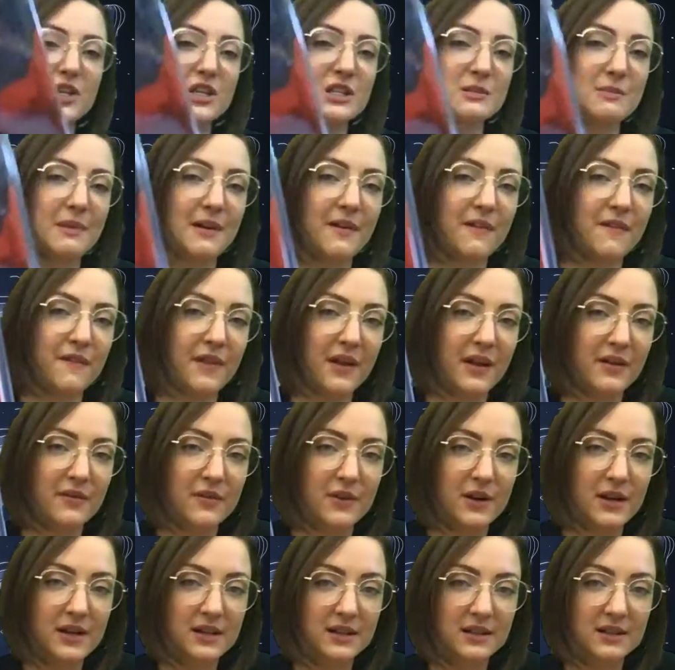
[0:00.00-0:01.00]
is my
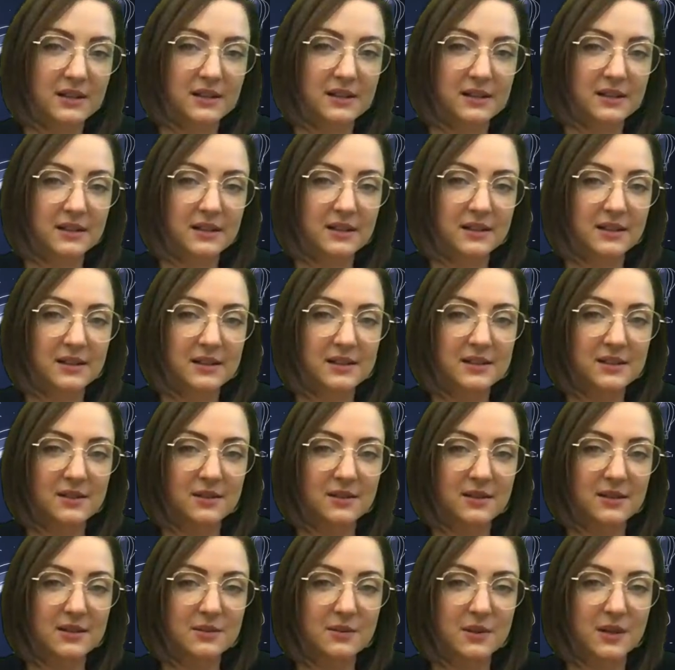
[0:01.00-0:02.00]
favorite. So
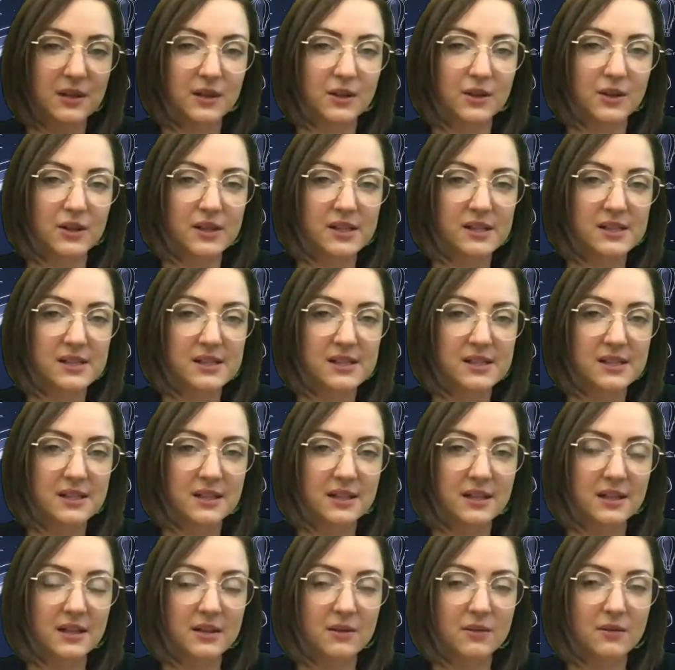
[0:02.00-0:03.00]
this one looks
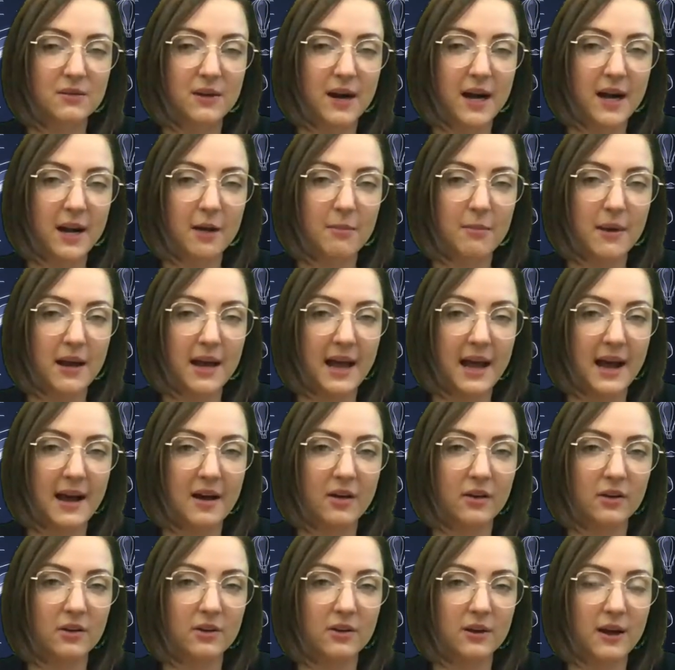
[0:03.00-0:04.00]
right up my
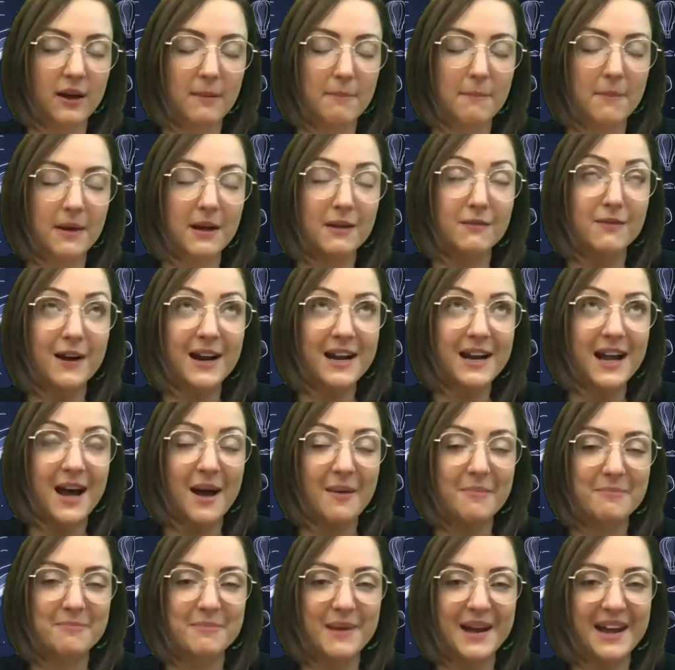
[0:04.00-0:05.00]

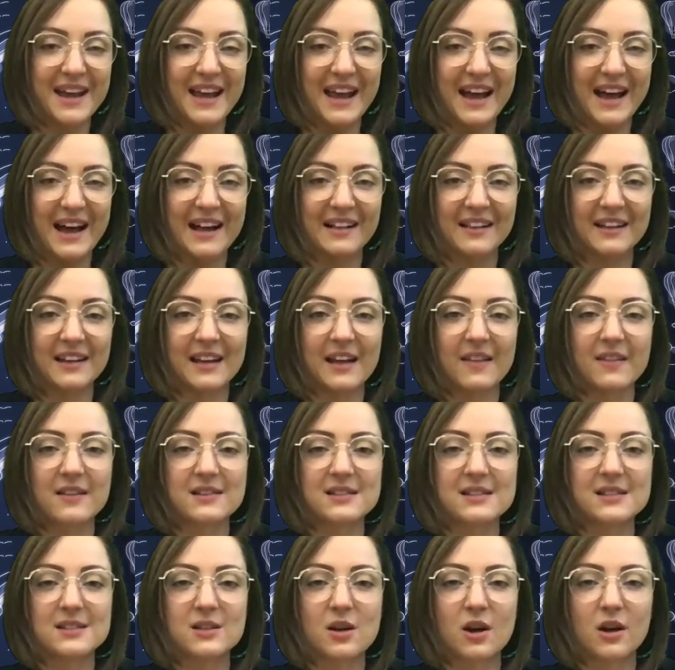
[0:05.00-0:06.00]
alley, and
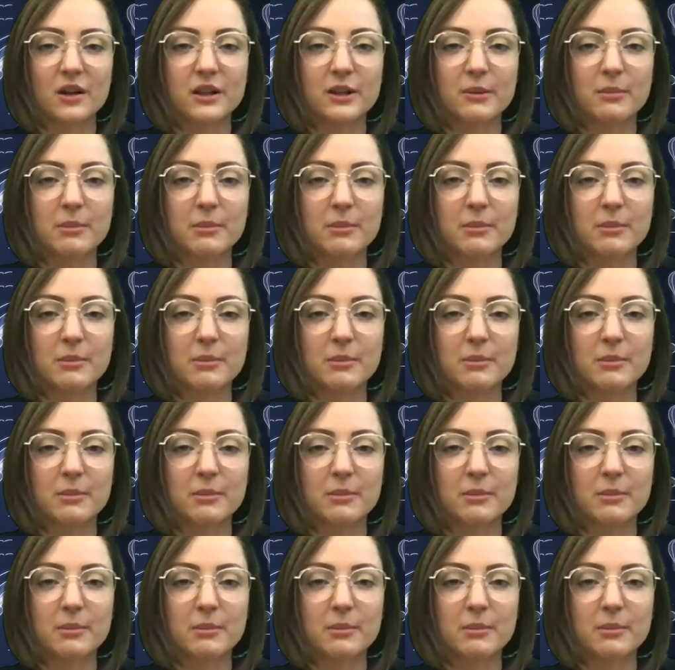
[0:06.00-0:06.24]
this is called The